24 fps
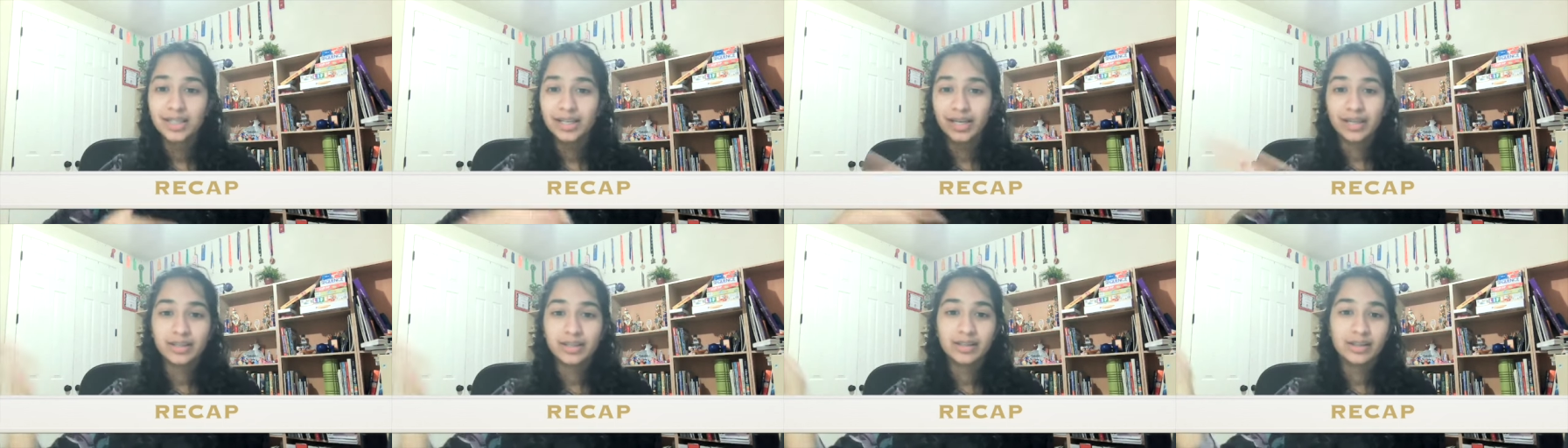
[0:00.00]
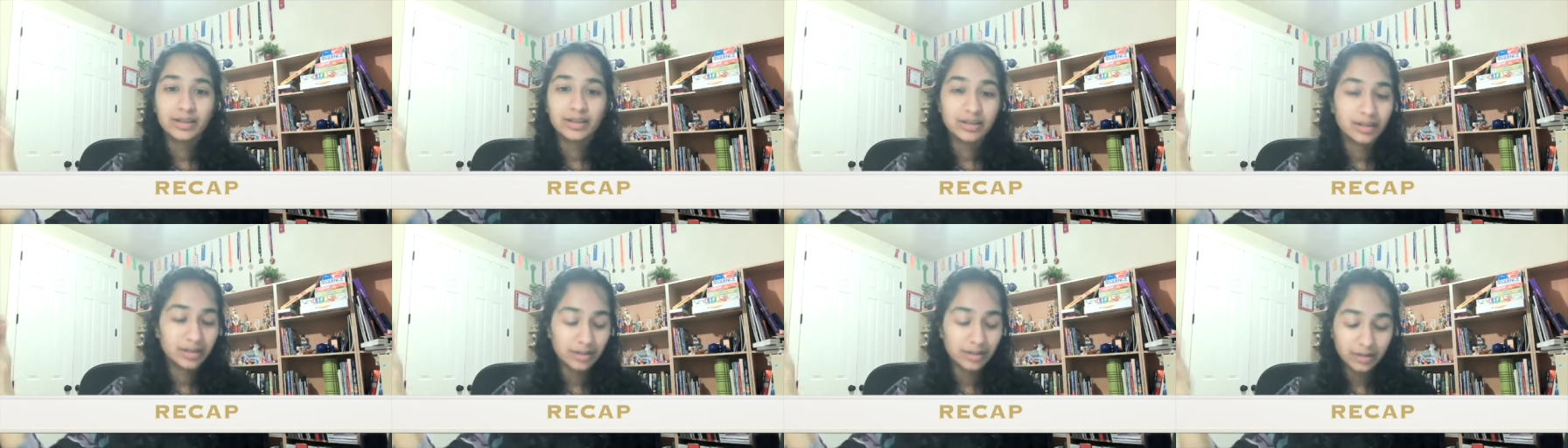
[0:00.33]
and
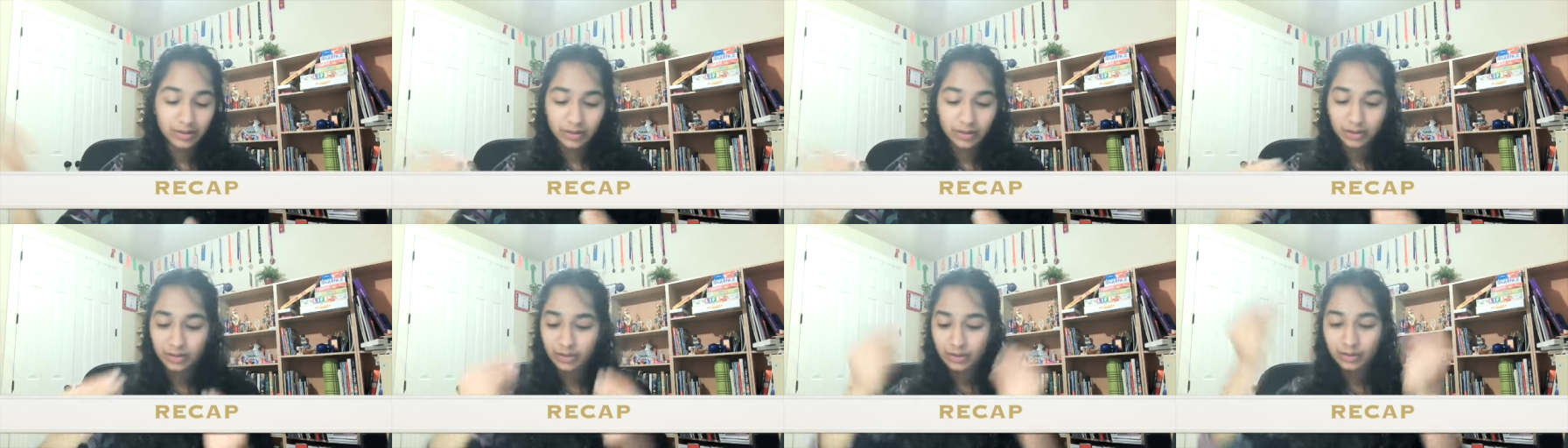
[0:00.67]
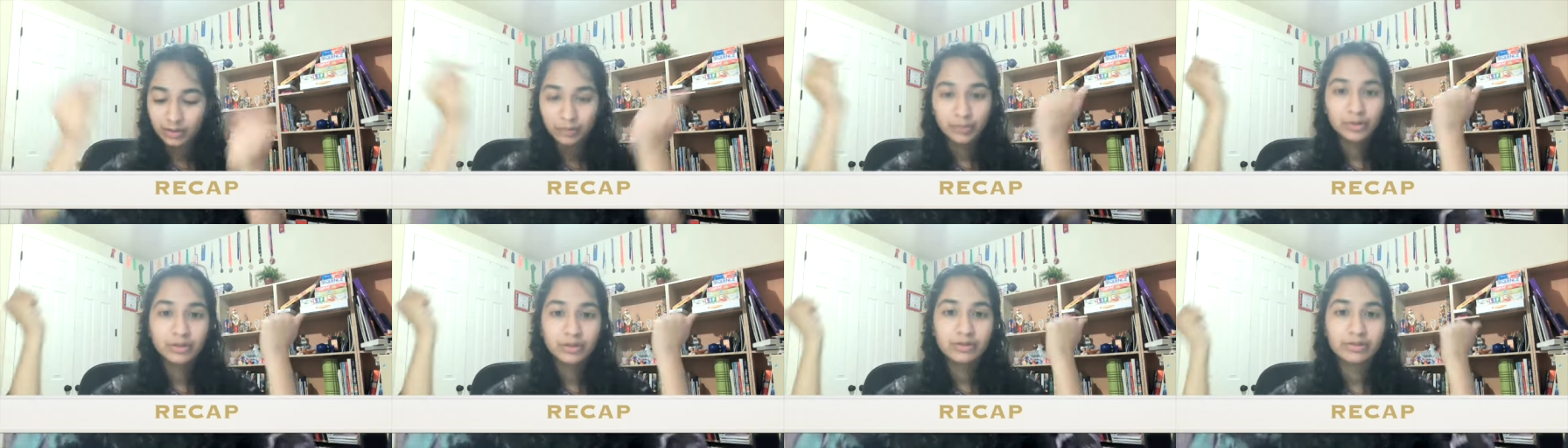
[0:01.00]
then
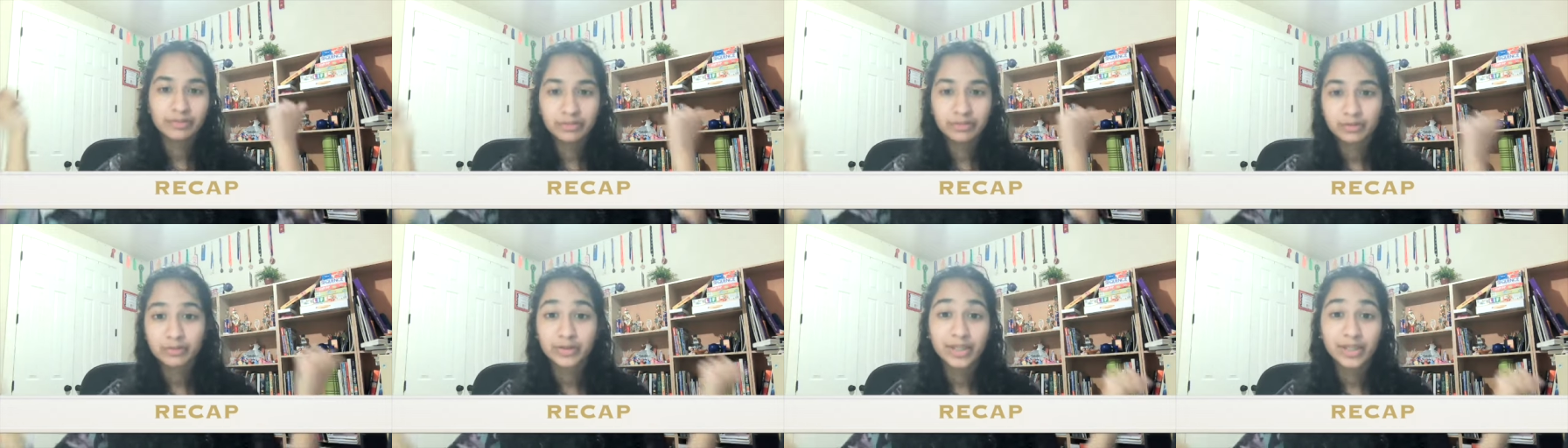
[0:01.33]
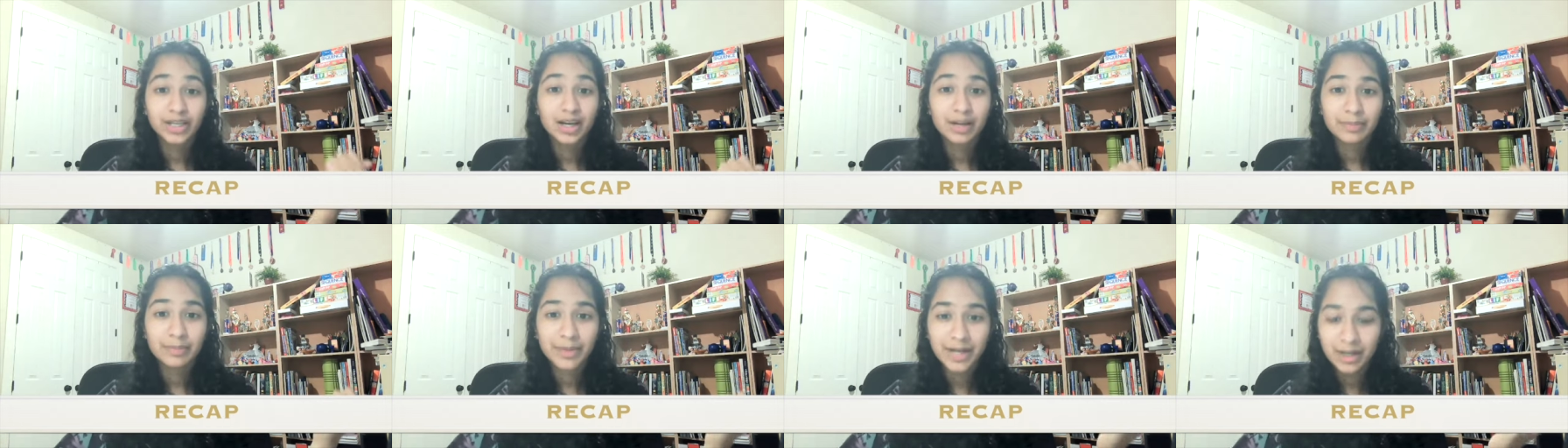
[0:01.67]
poof, we
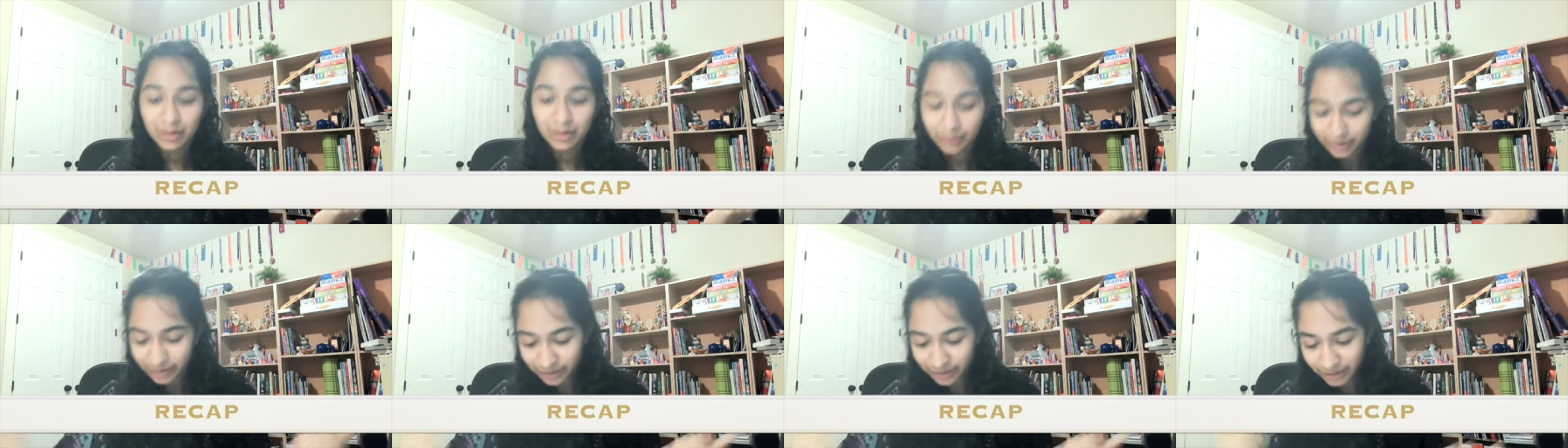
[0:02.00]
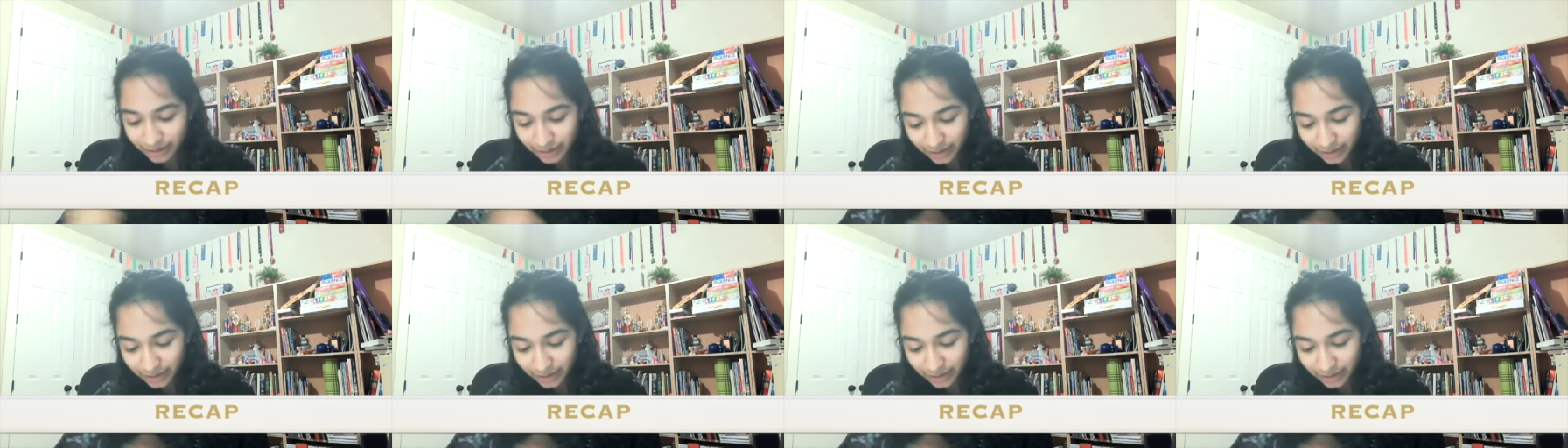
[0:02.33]
got power.